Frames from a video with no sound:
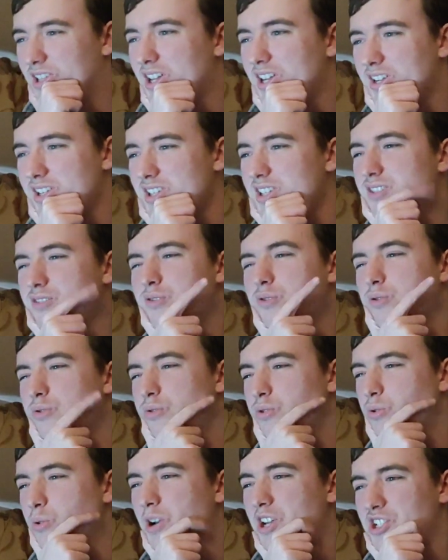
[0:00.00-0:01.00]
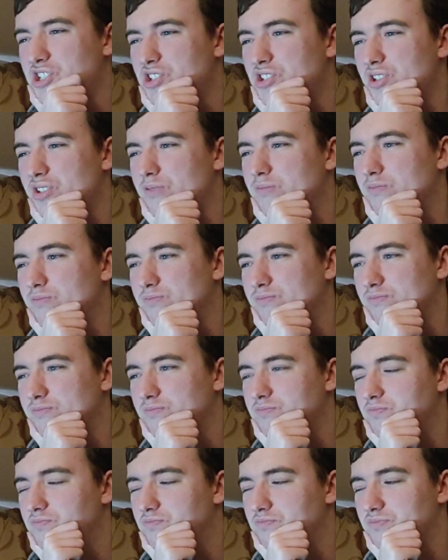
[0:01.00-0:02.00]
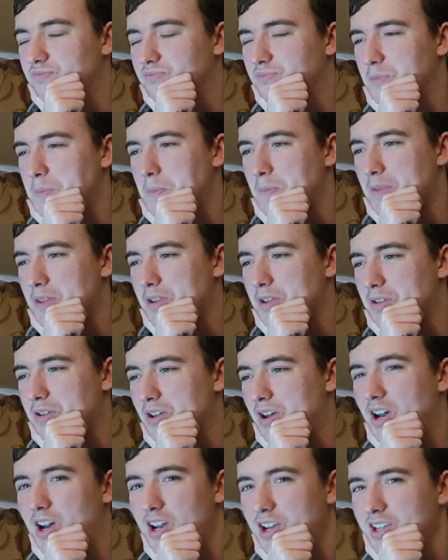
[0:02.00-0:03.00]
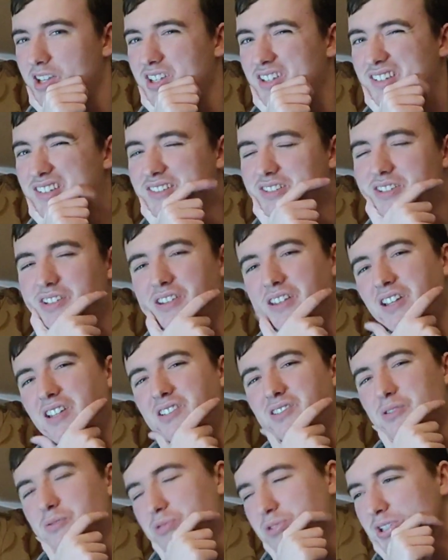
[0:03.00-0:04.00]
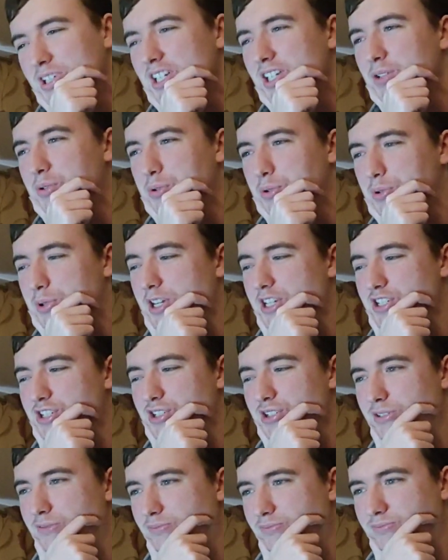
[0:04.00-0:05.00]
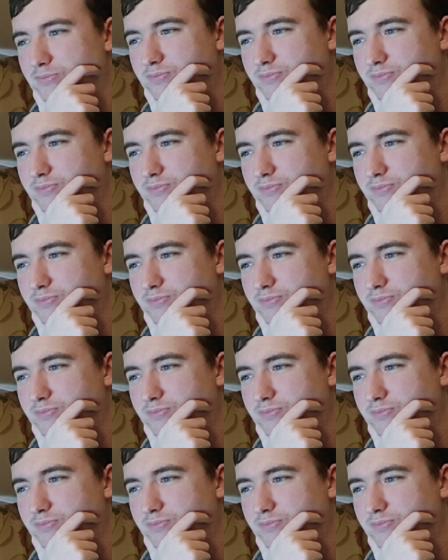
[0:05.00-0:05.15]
that is a good question. That is a really good question.